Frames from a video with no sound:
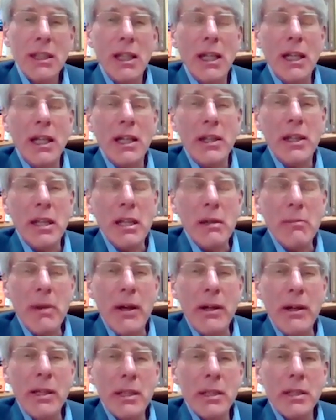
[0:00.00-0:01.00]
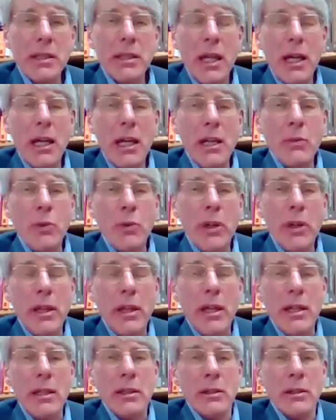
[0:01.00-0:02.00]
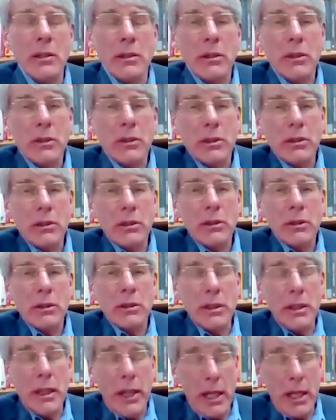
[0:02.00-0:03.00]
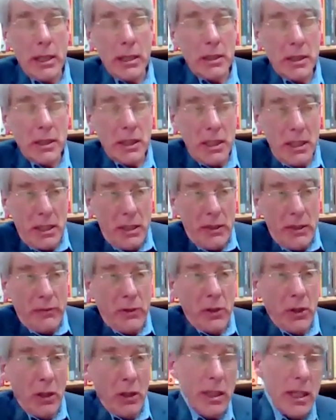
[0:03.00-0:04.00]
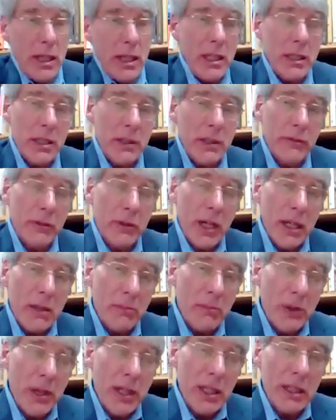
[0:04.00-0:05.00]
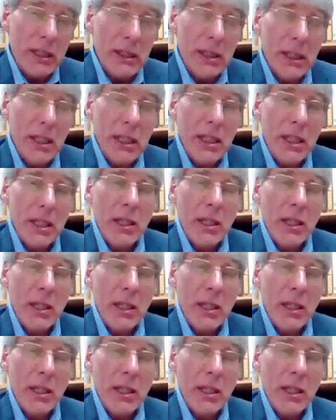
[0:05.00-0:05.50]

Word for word: The American side would then consist of colonies of Great Britain.